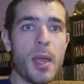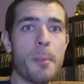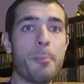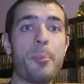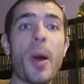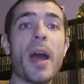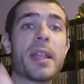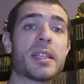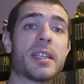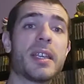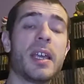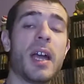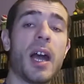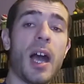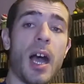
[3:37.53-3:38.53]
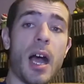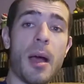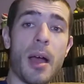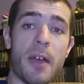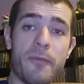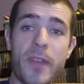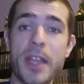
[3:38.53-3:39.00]
But
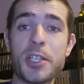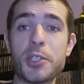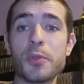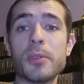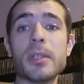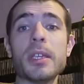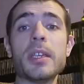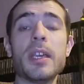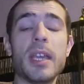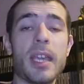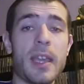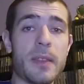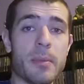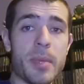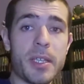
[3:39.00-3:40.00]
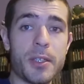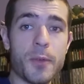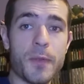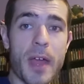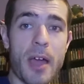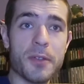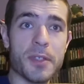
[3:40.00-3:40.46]
eventually, in the
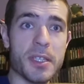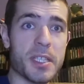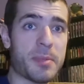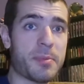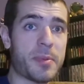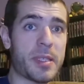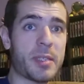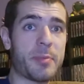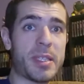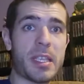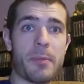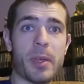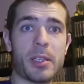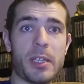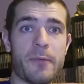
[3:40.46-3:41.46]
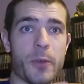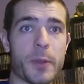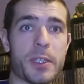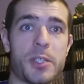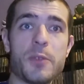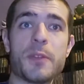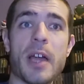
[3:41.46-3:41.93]
mid-2000s, specifically for
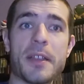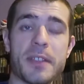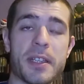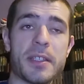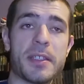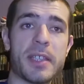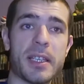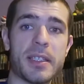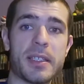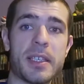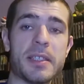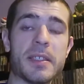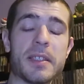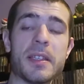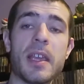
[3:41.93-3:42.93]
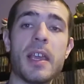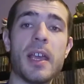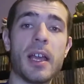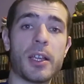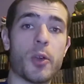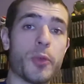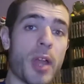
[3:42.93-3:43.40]
the 2006 season,
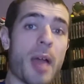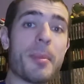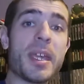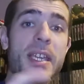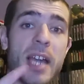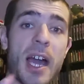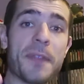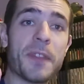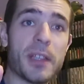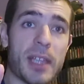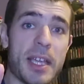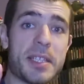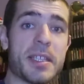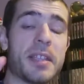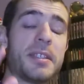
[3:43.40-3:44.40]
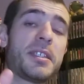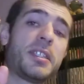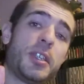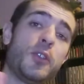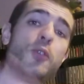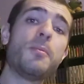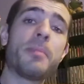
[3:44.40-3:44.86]
Konami got the license
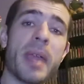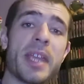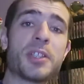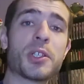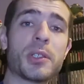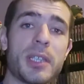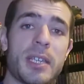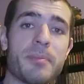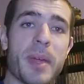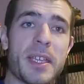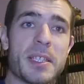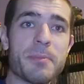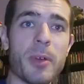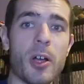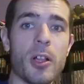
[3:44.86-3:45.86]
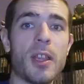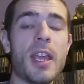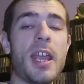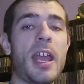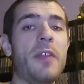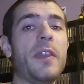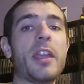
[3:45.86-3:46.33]
to Major League Baseball,
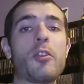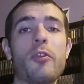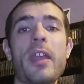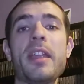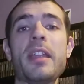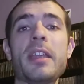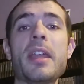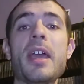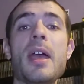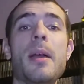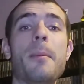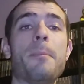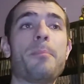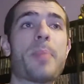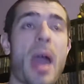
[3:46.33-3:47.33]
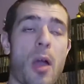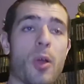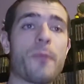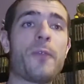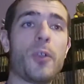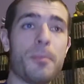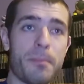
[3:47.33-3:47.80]
and they created
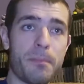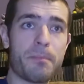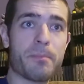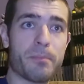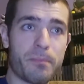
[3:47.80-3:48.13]
Powerful,